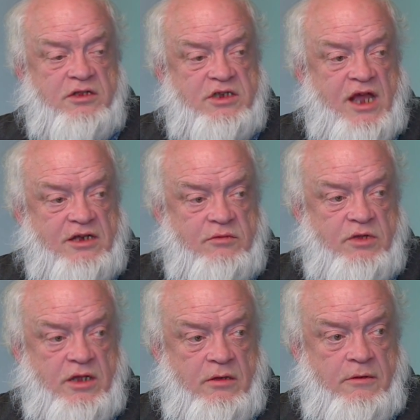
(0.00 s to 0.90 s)
It's got to
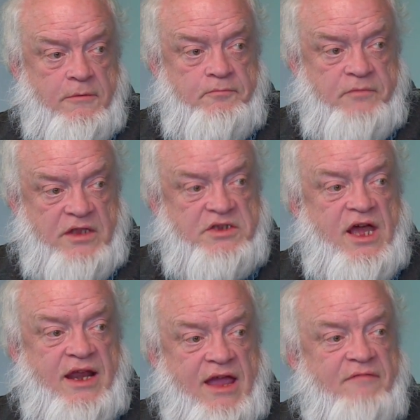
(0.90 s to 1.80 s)
be, it's
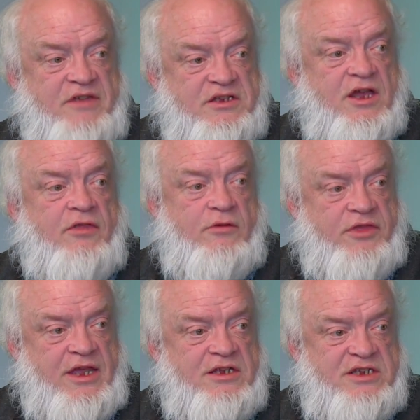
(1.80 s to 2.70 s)
got to have these other
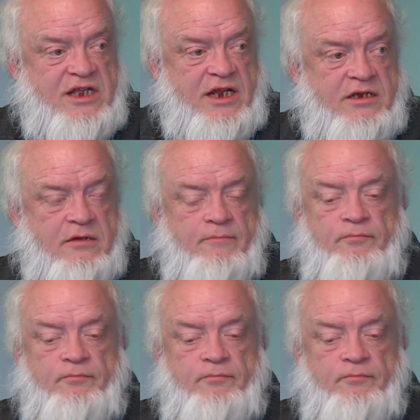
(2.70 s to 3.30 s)
things in it.